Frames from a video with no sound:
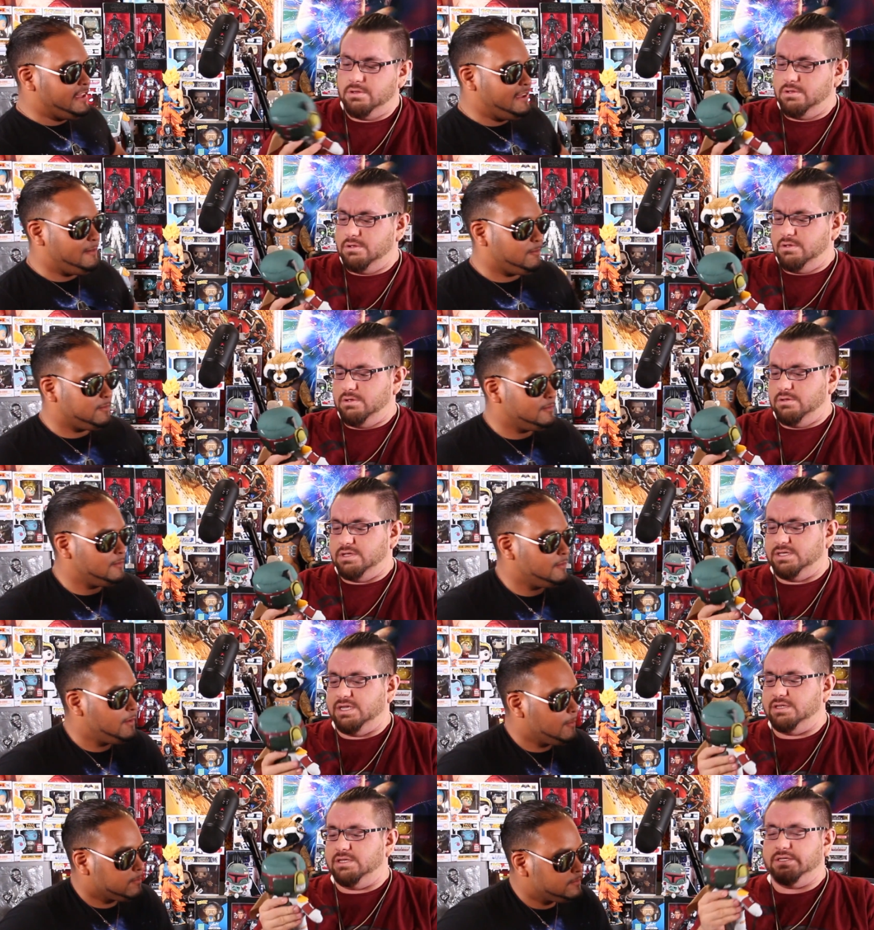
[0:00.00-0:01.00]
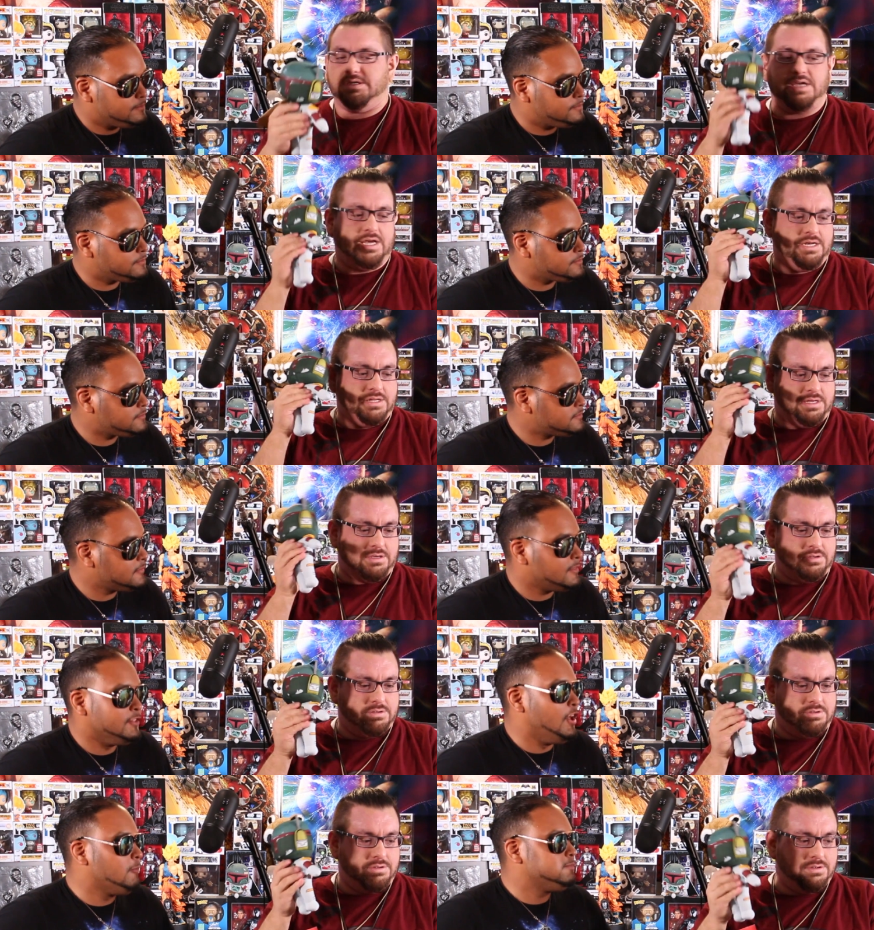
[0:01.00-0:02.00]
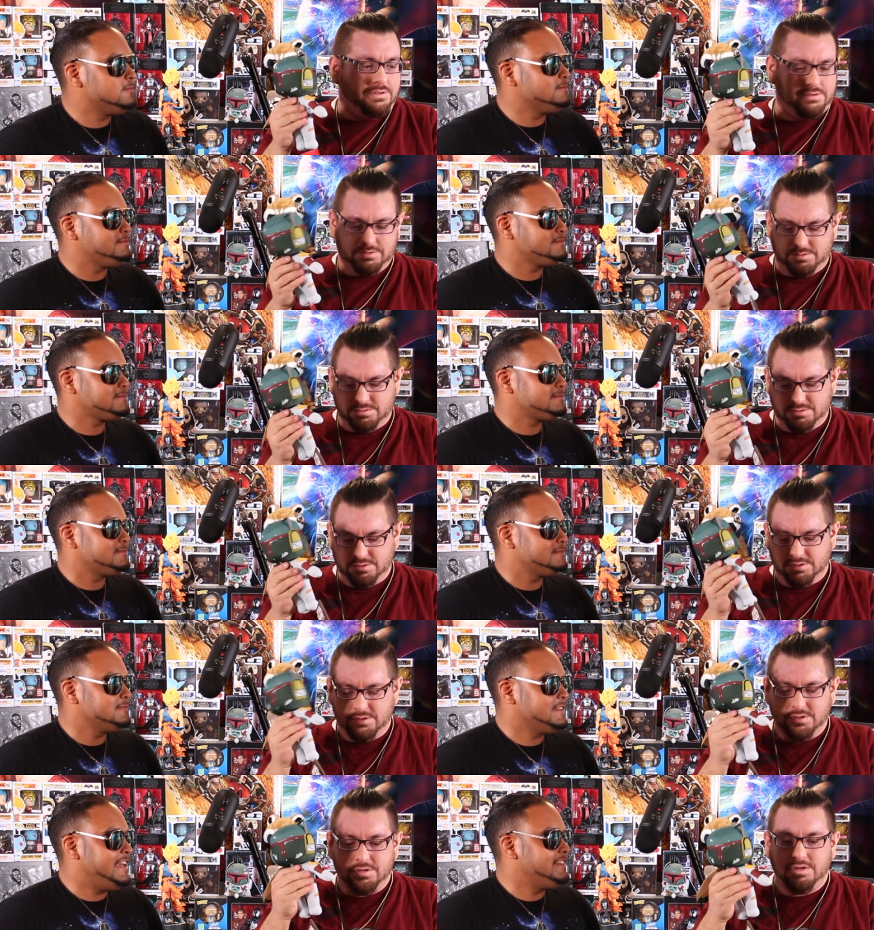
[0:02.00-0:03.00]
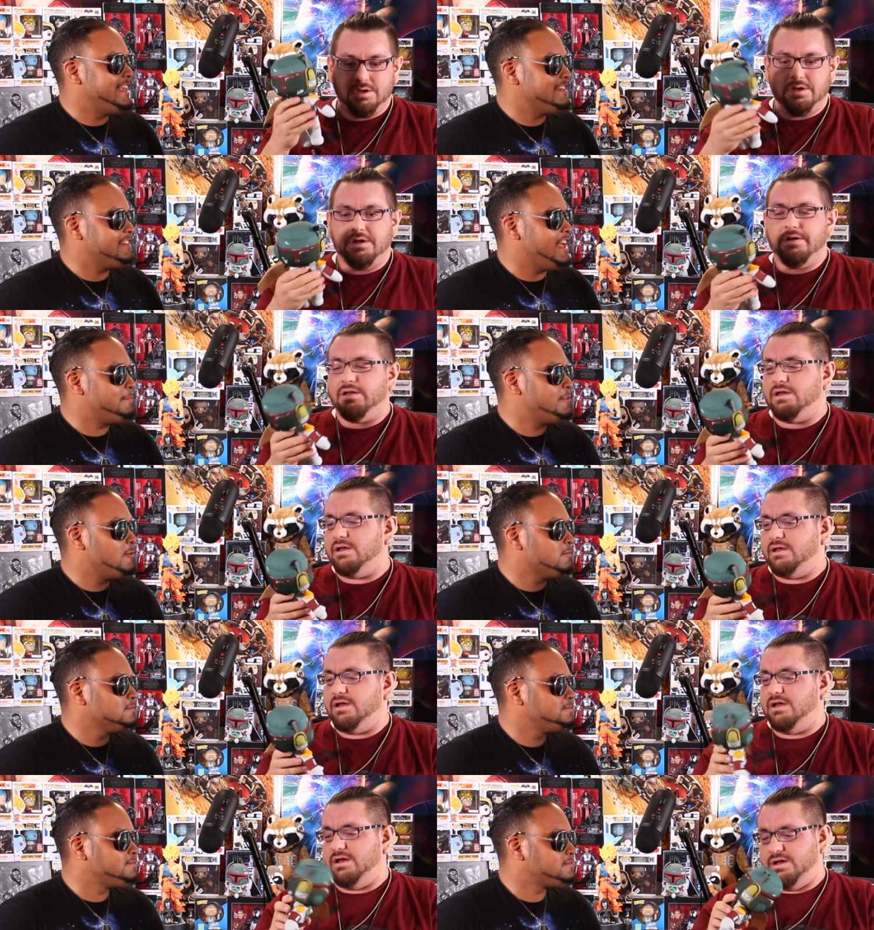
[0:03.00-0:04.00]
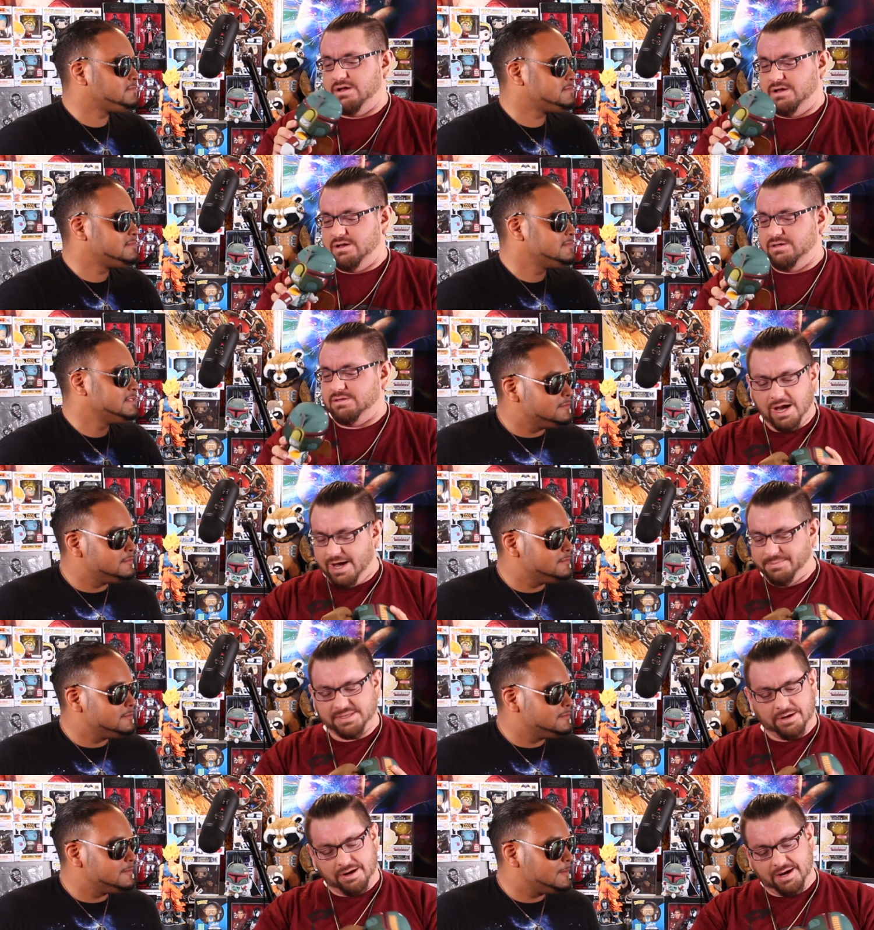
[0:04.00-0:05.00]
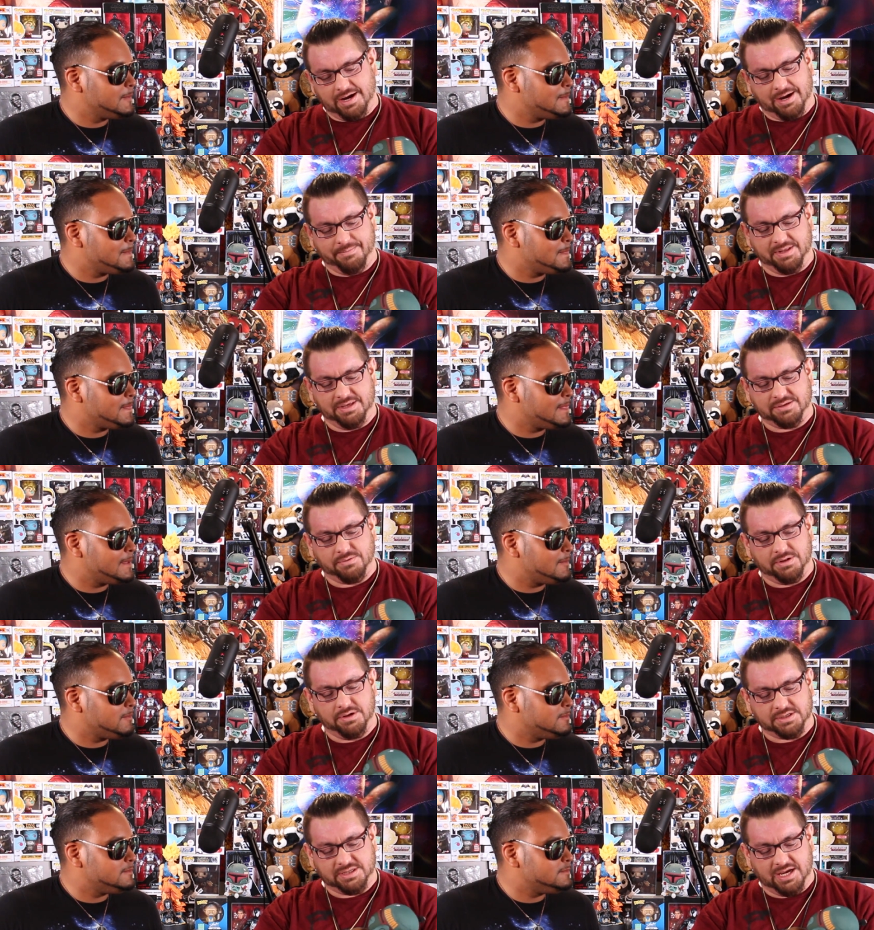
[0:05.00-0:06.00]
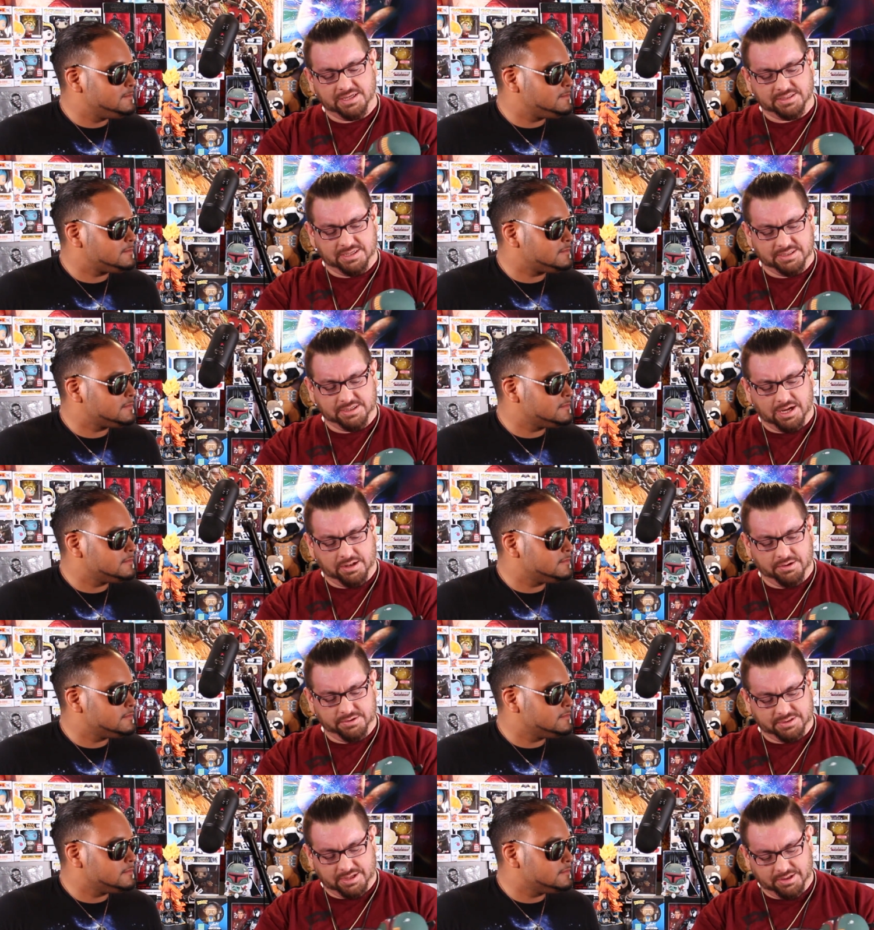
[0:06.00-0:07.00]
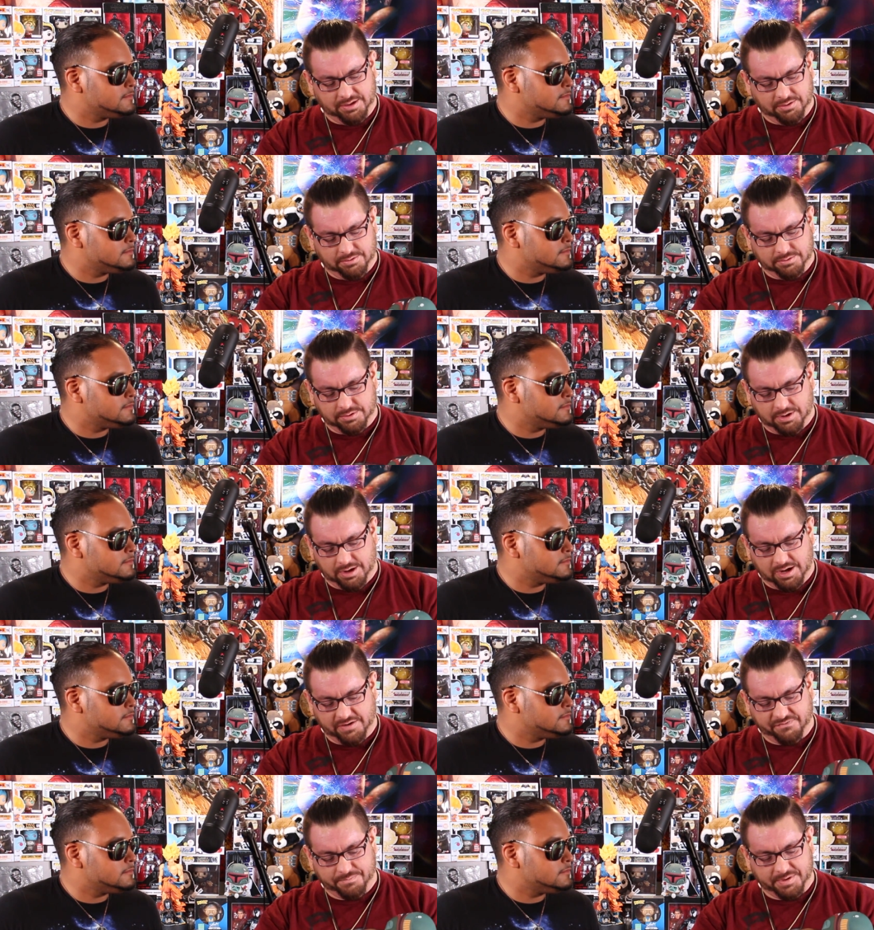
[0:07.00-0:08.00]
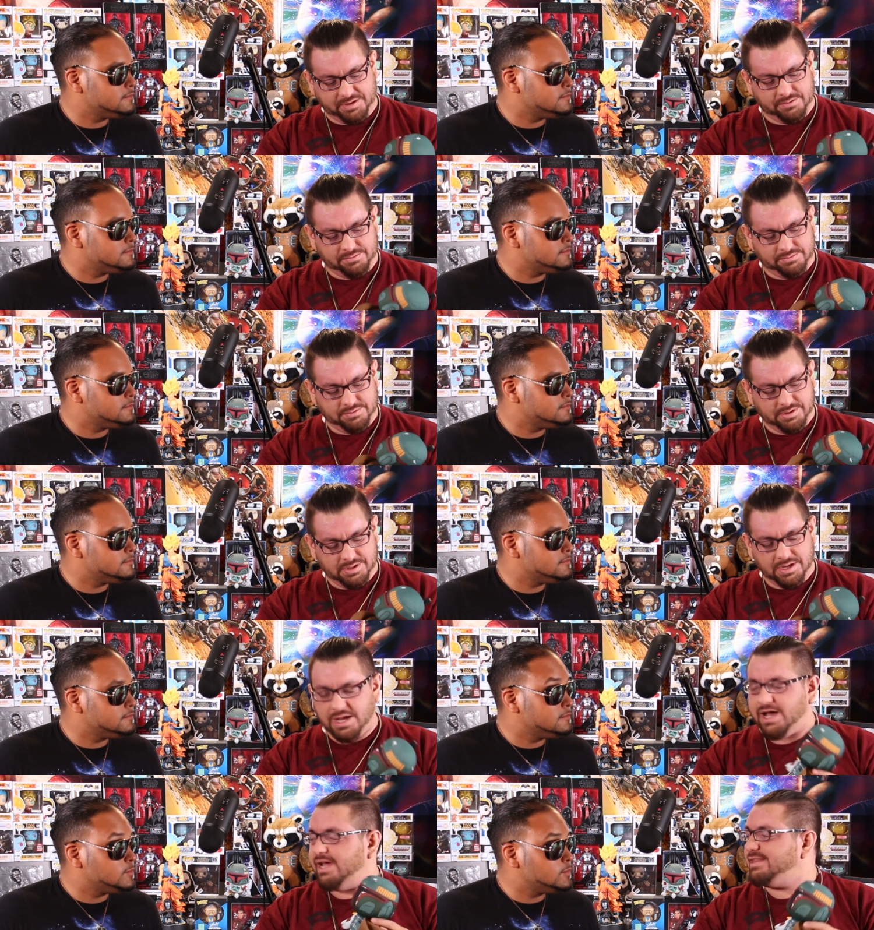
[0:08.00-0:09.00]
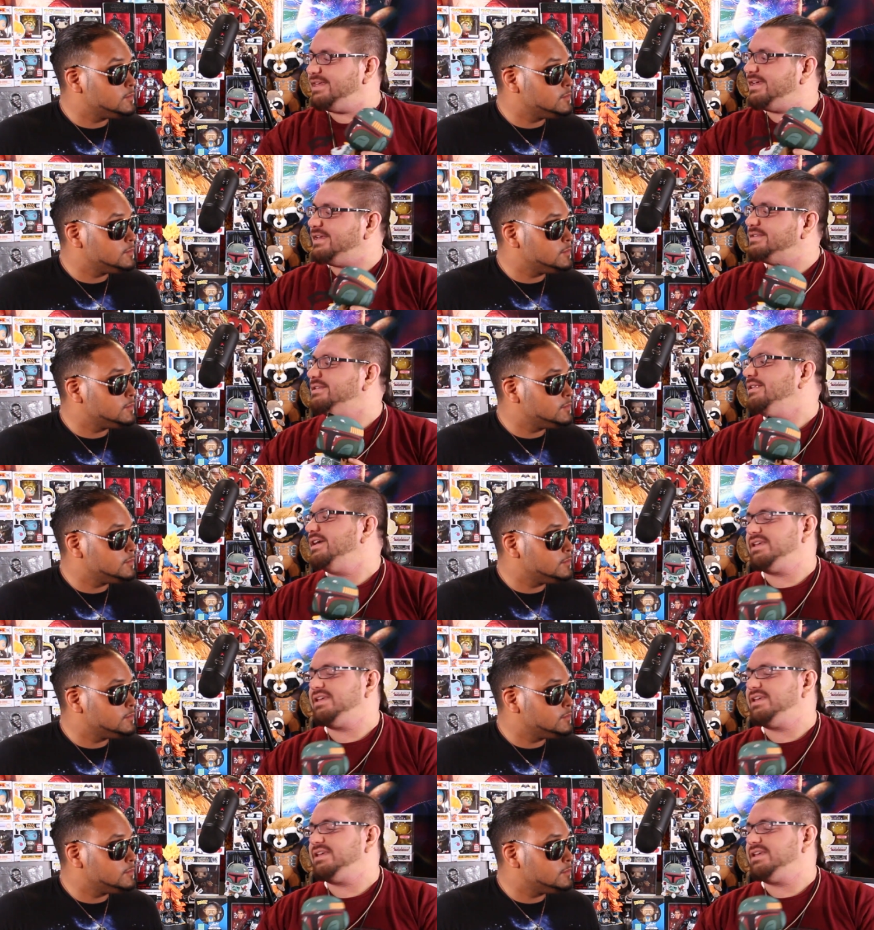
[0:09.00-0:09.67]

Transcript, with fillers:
Speaker 1: is at. Does he Does he say anything? Nope. He has a nice cape though.
Speaker 2: Aww. I'm sorry. I mean, this one looks nice and his color's a little off, but I think I still